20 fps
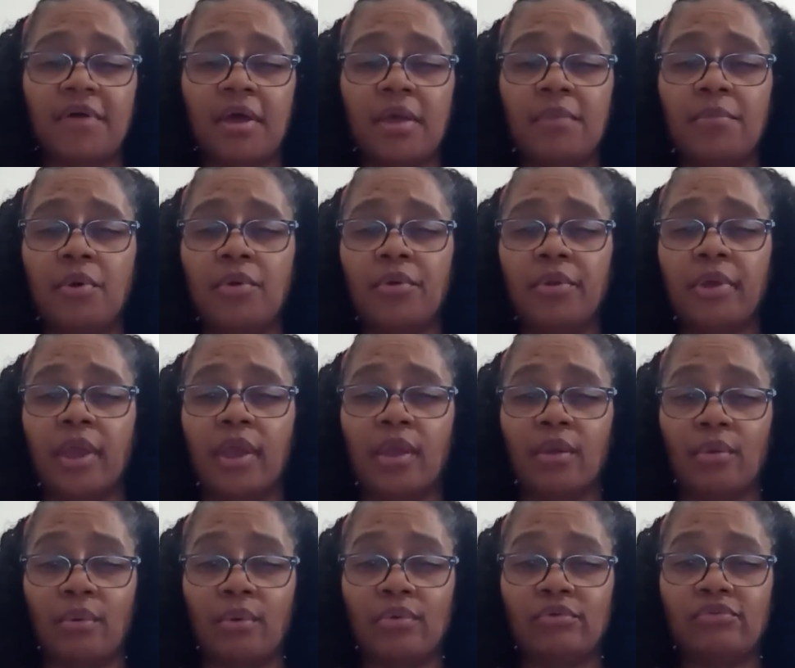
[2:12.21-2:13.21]
motor
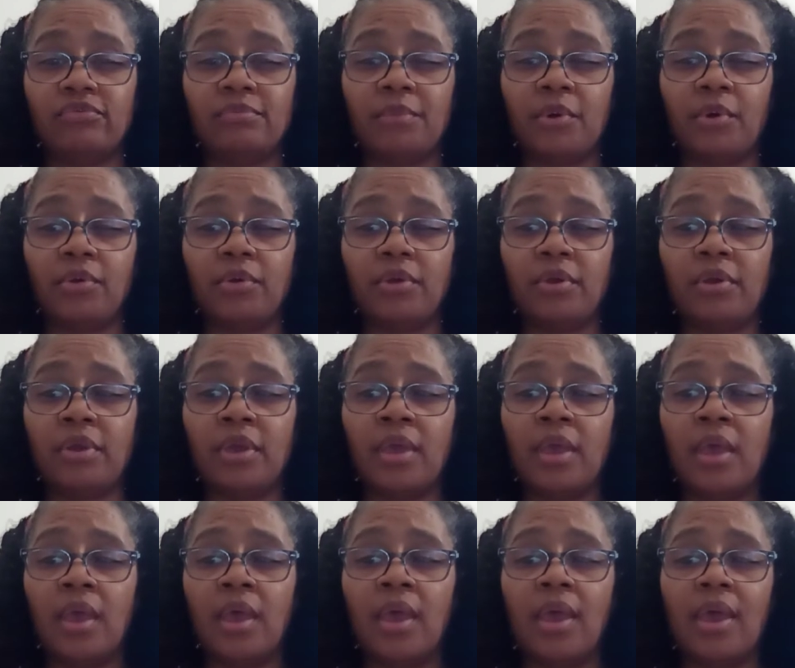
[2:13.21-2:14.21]
and gross motor,
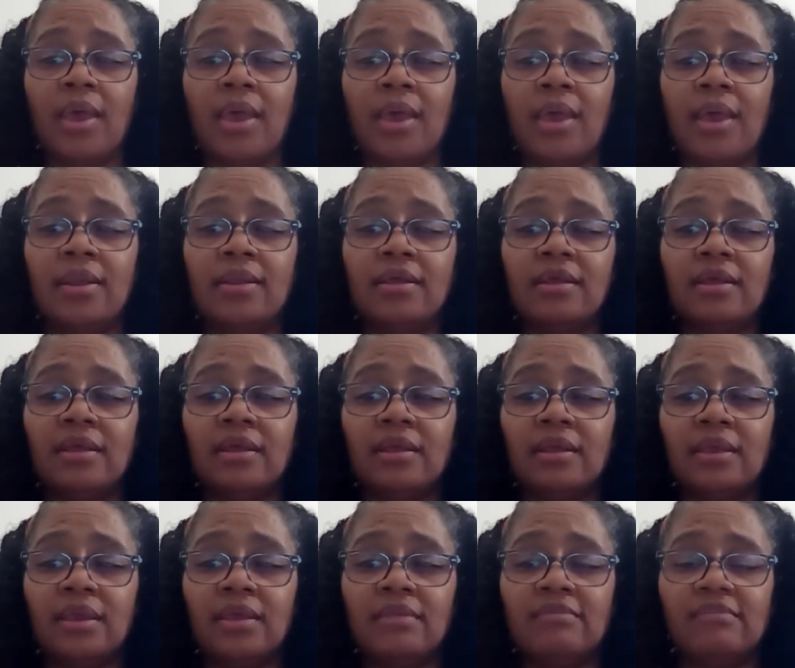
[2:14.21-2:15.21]
and it
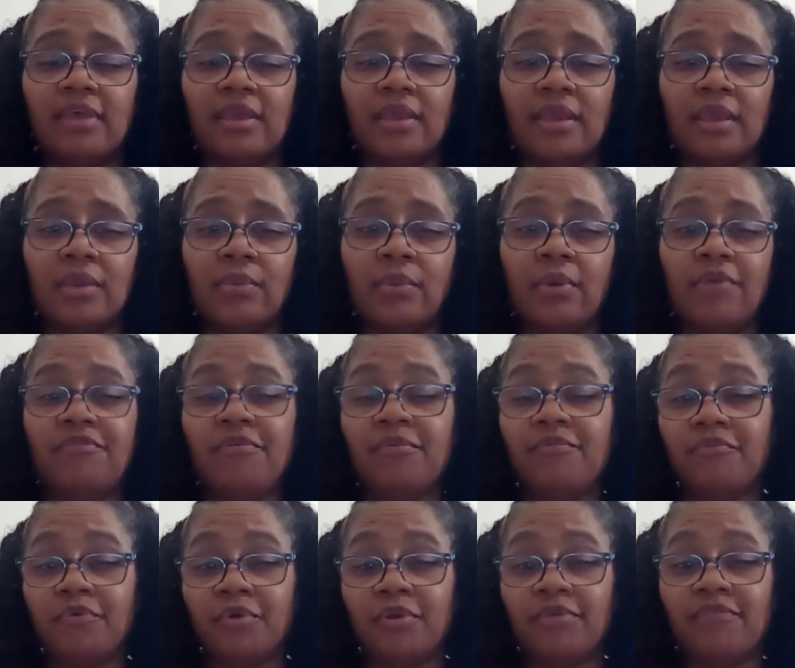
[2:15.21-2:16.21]
can take anywhere from
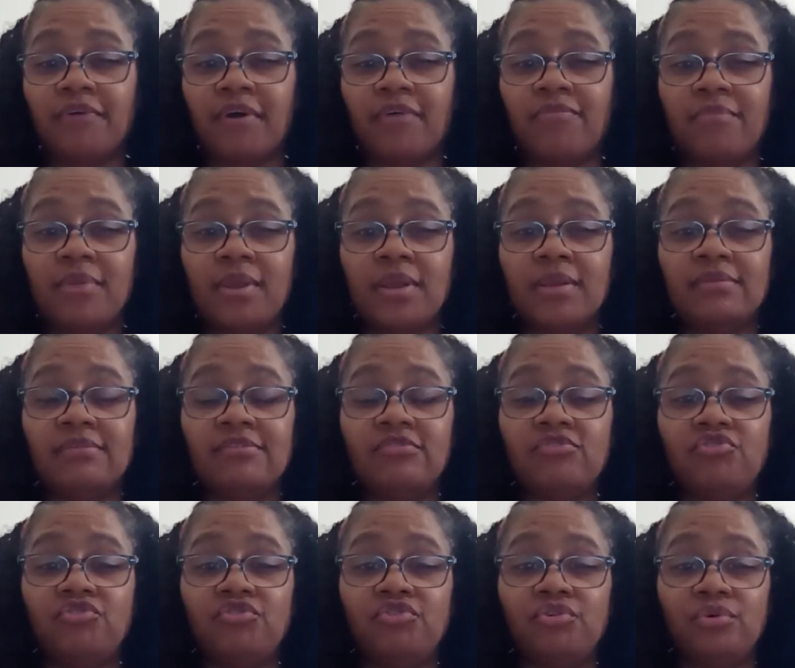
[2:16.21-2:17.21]
45
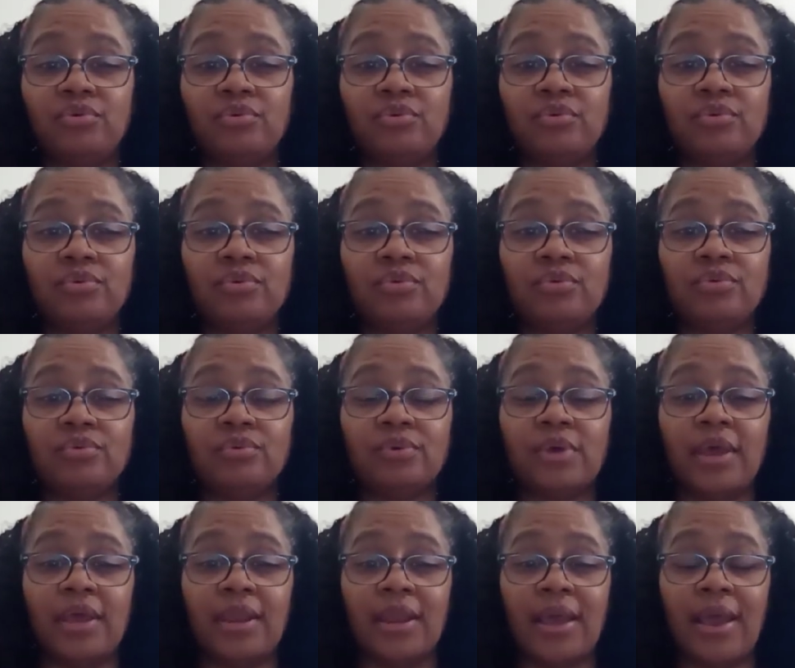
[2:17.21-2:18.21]
minutes to
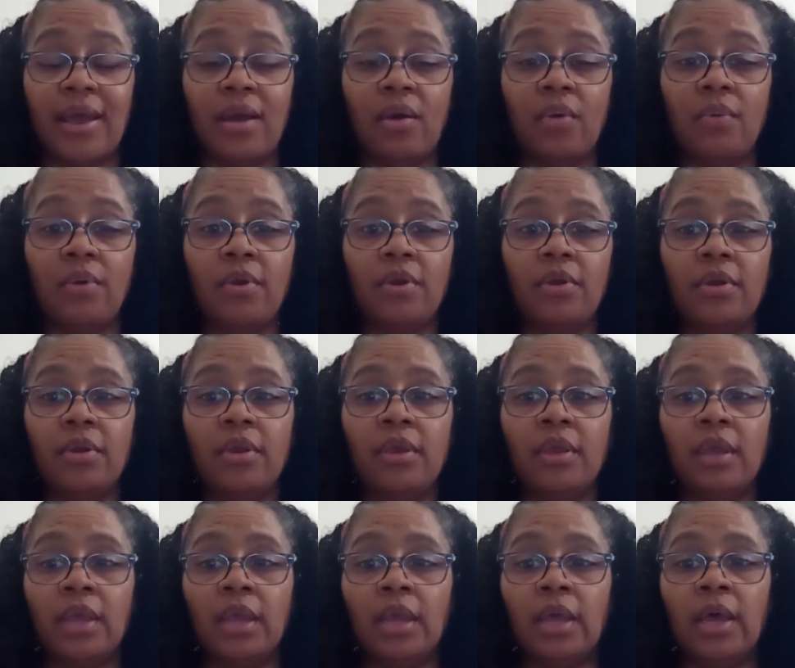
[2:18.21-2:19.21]
an hour.
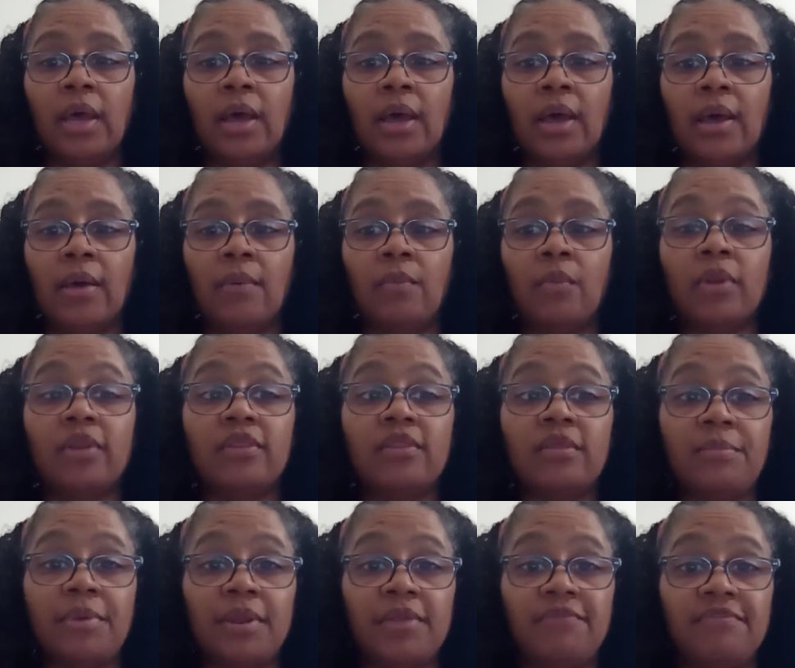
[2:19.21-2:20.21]
One of
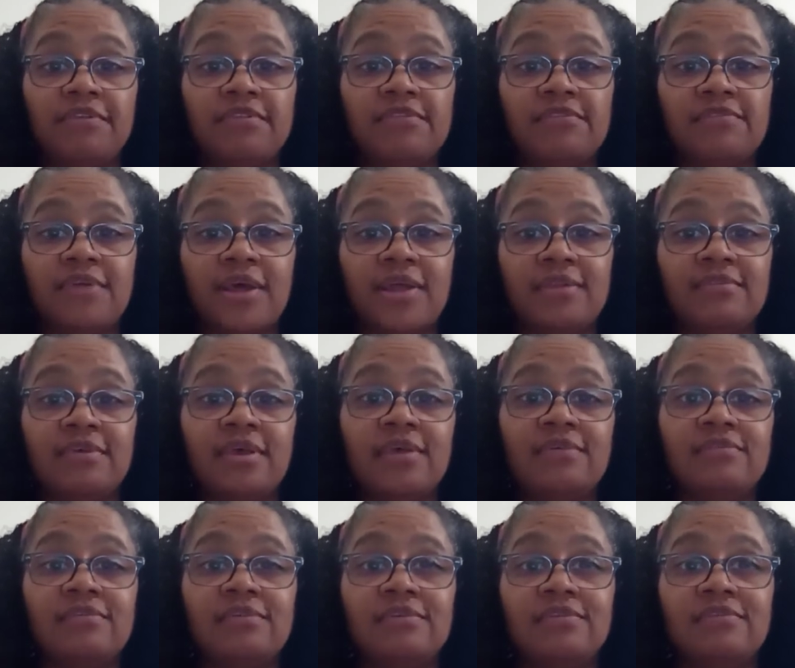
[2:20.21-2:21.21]
the benefits of that
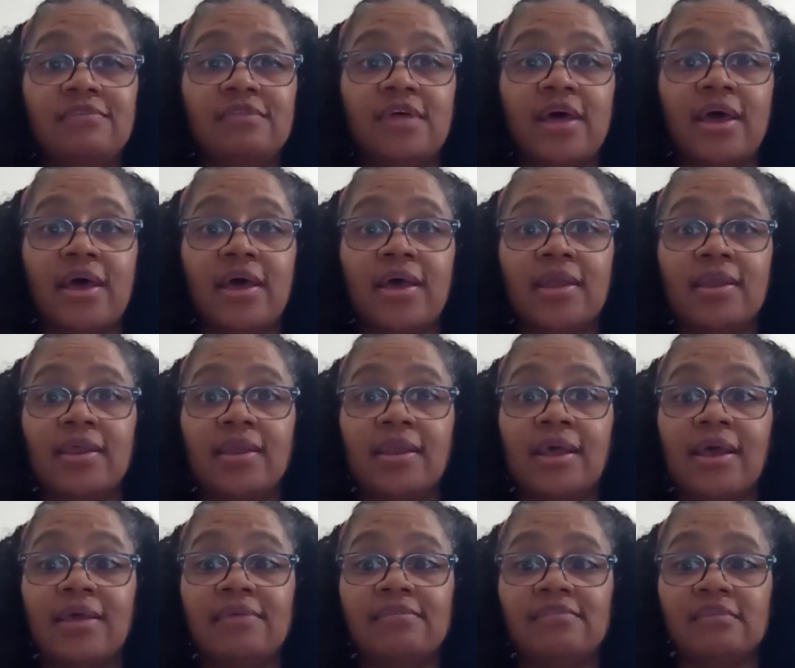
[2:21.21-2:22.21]
test is that it
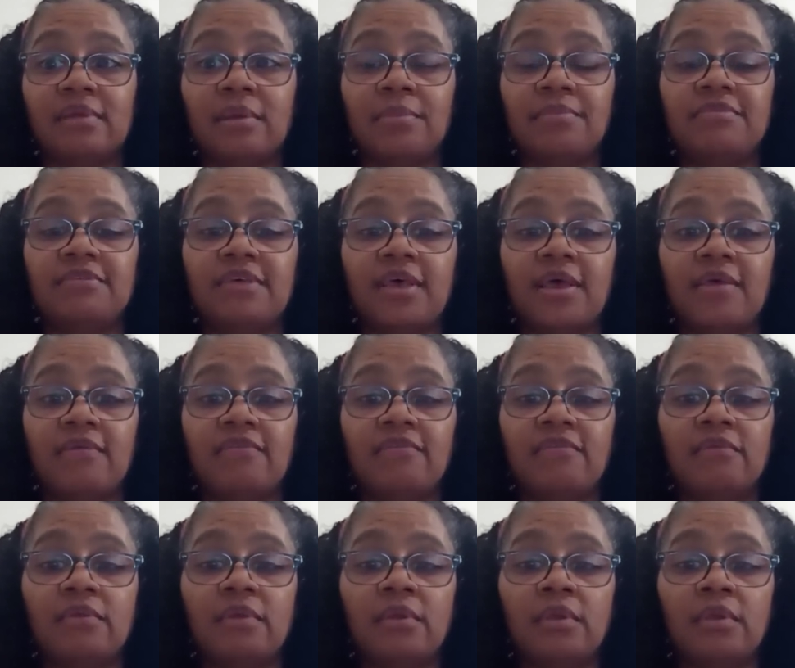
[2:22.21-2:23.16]
has subtests.